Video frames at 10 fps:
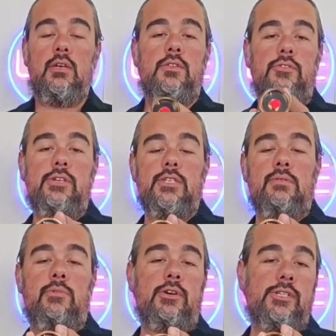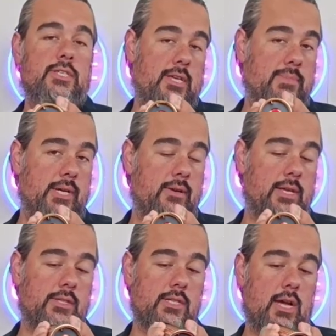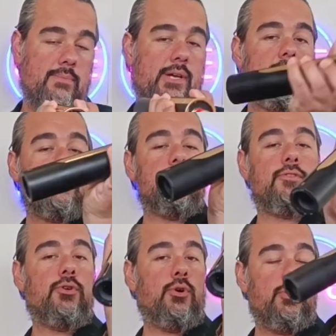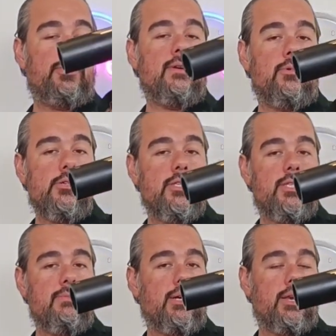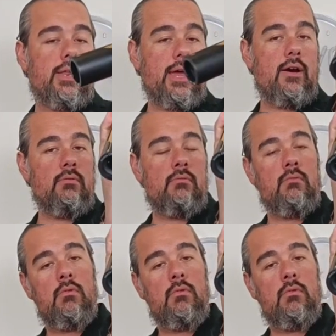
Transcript: There is an emergency button at the top here, so if you hold the emergency button down